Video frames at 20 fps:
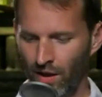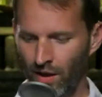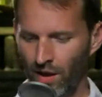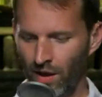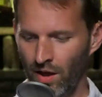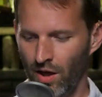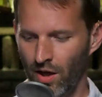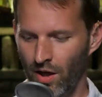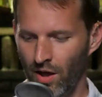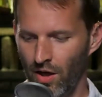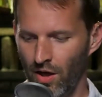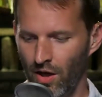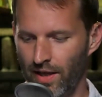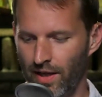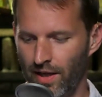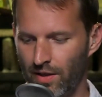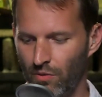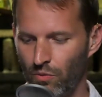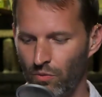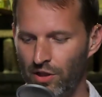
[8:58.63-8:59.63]
All right.
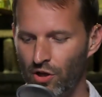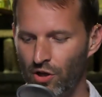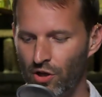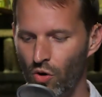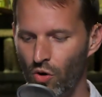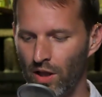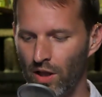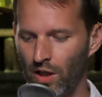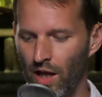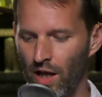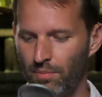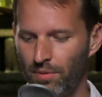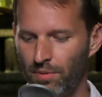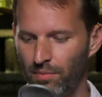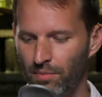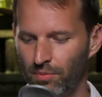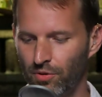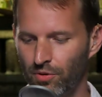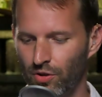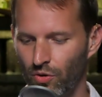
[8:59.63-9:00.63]
We know a lot of
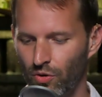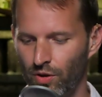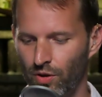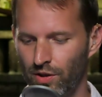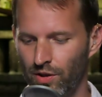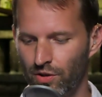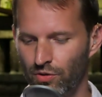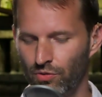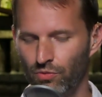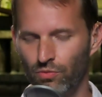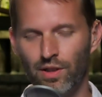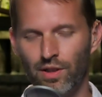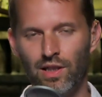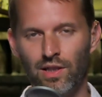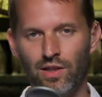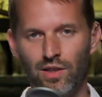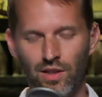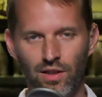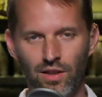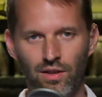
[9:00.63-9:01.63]
people are going to read
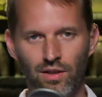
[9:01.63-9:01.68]
City of